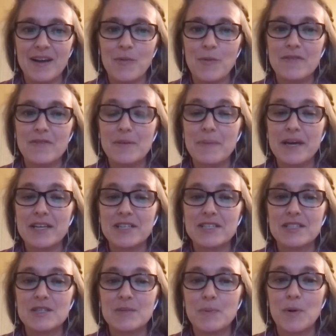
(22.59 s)
one of the
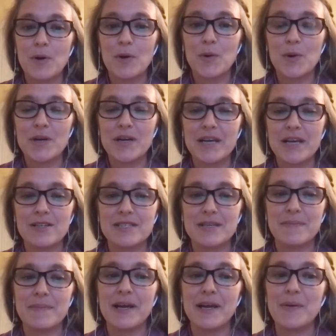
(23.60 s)
patient support coordinators
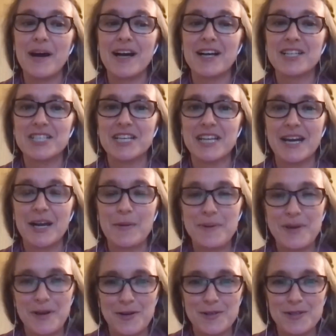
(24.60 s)
at MitoAction, and I'll be
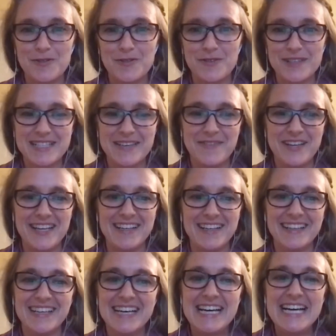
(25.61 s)
your host for this evening.